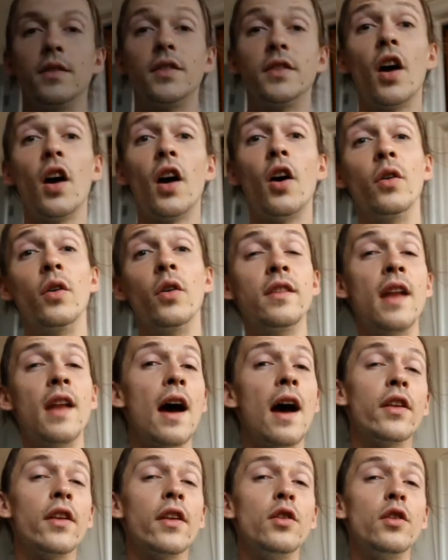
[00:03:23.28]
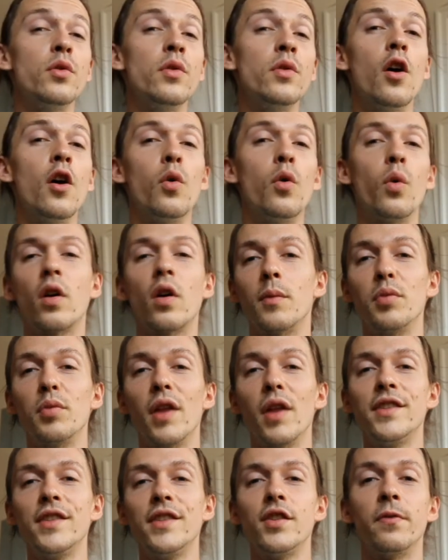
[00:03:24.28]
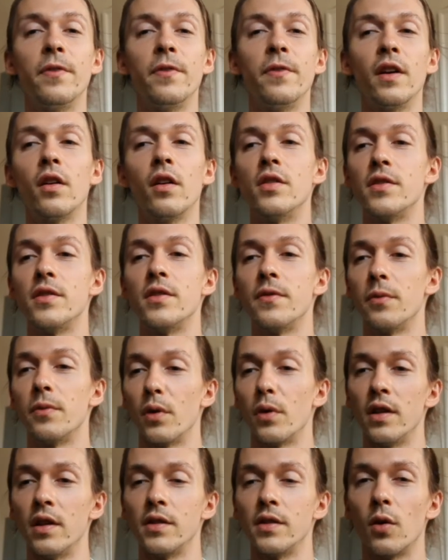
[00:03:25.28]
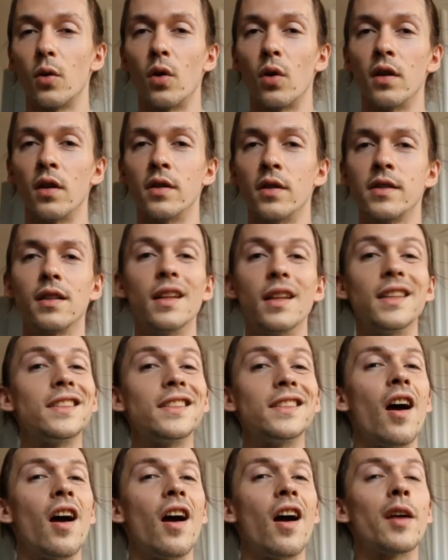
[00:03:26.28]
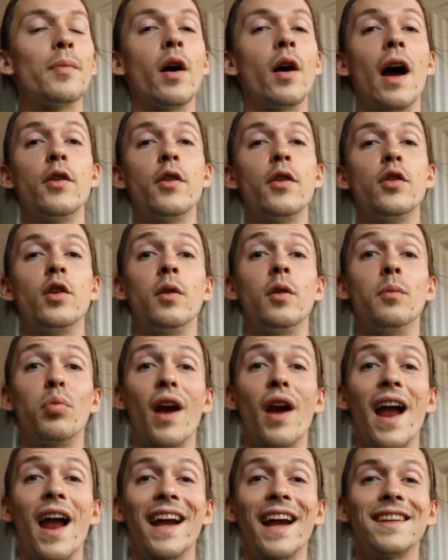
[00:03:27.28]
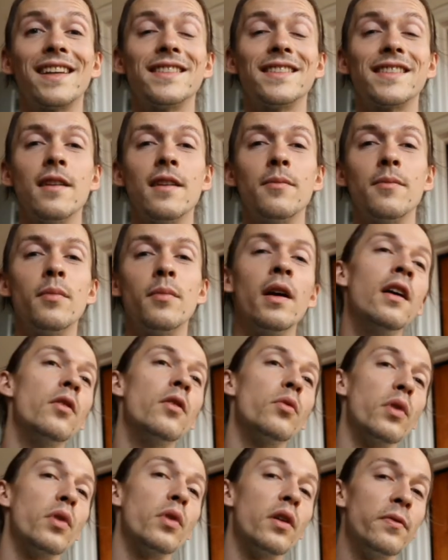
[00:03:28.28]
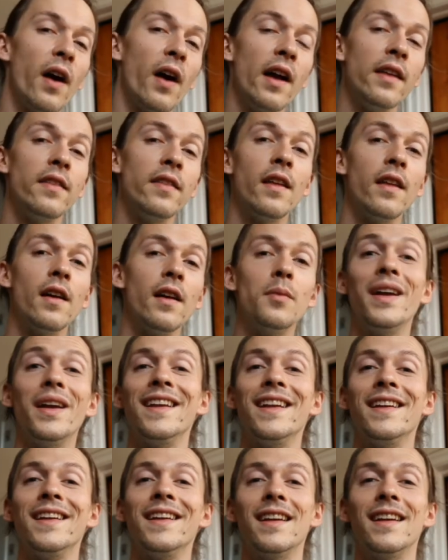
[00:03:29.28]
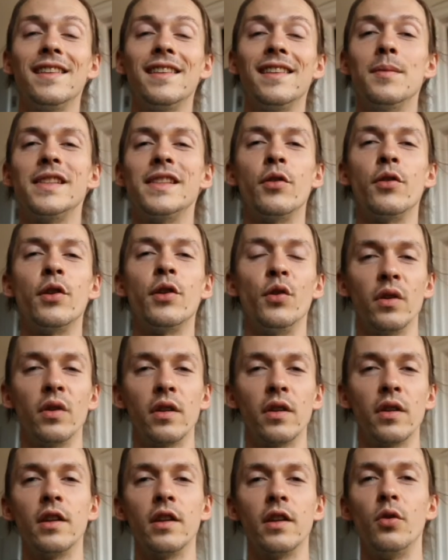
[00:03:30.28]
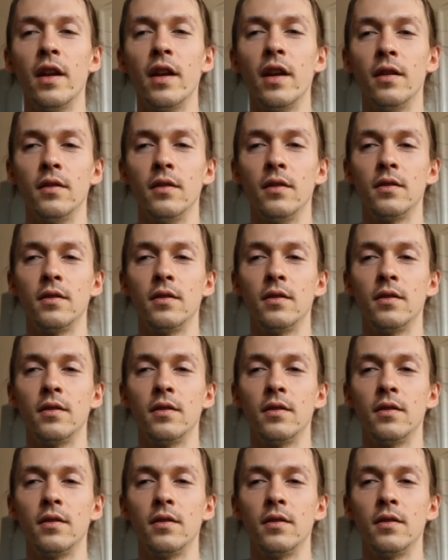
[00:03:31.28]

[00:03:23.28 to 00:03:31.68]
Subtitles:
So now that you know where to place your fingers for these chords, let's talk about how you can practice them, refine them, and get them sounding really great.